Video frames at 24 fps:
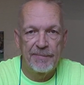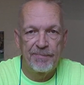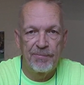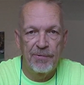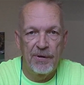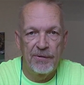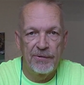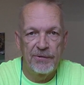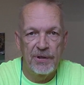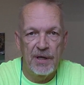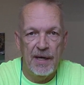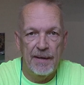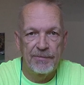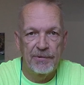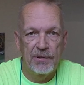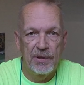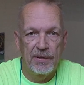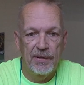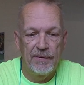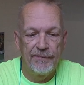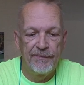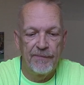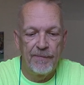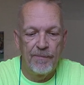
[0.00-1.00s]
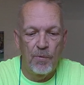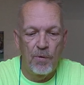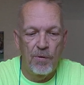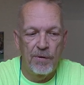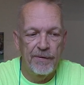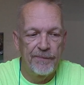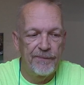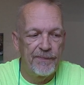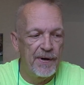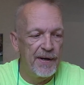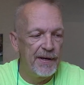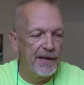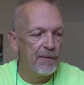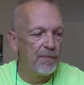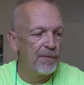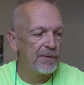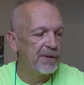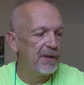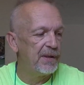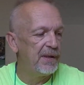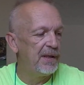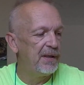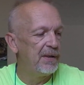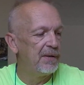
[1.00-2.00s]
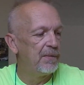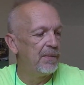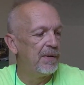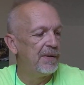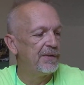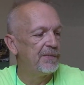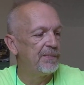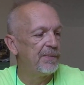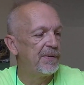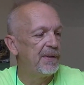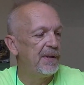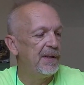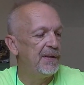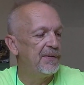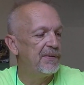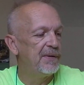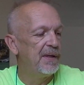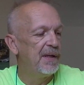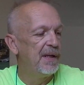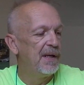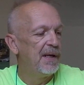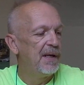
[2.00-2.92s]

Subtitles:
Pro Shops looking for more to find out what the deal was with these.